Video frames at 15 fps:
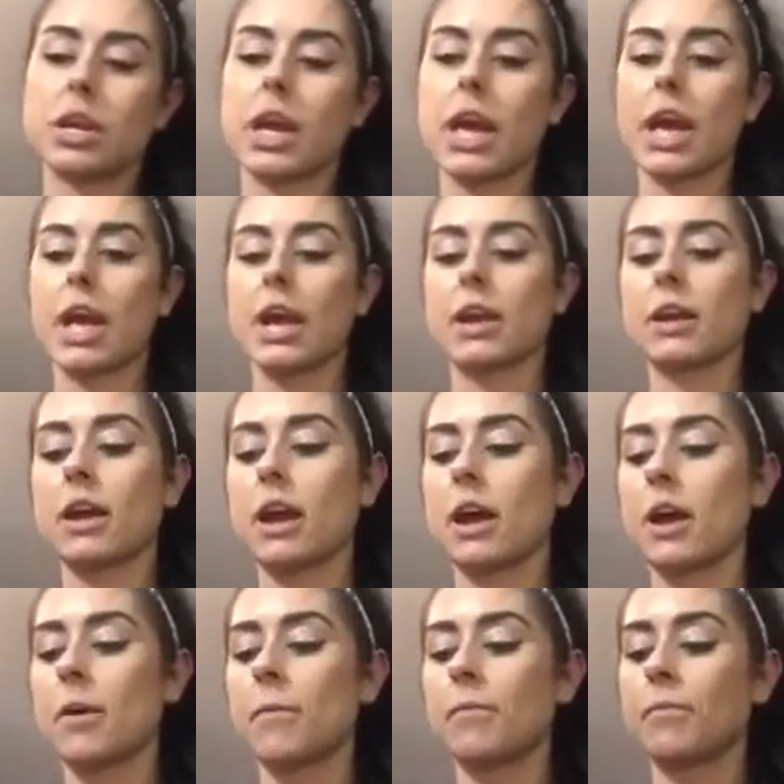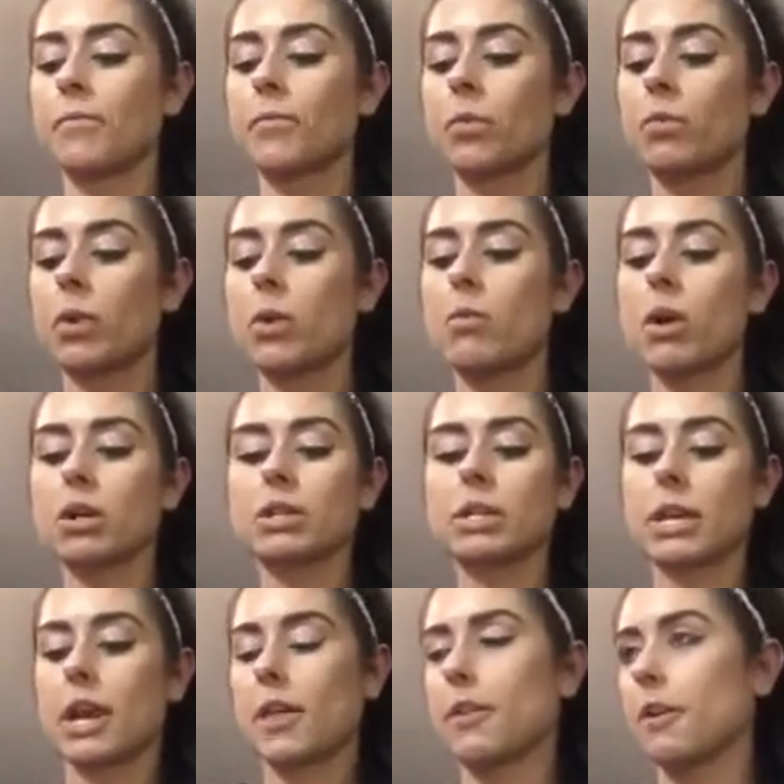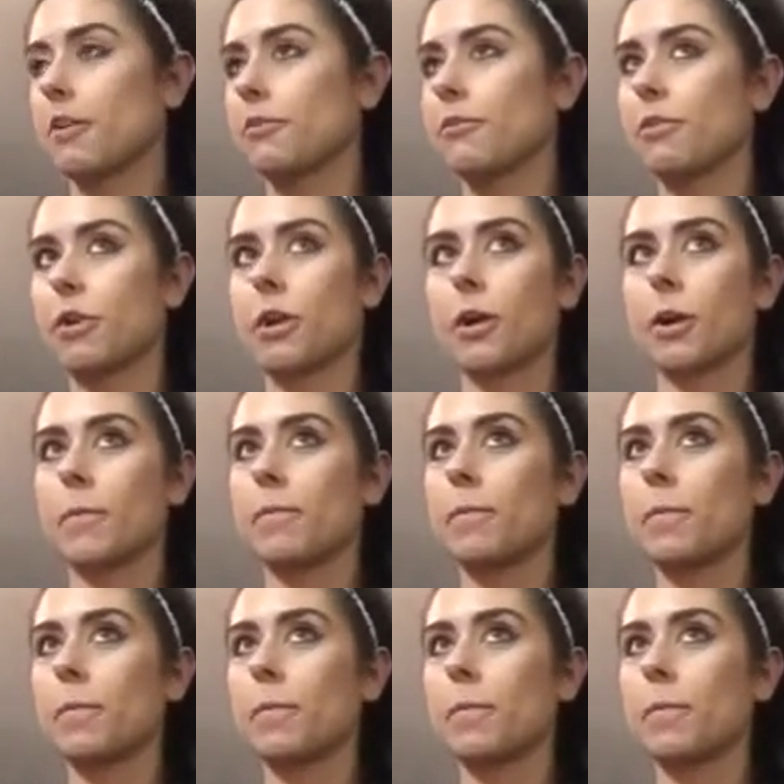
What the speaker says: and we worked together for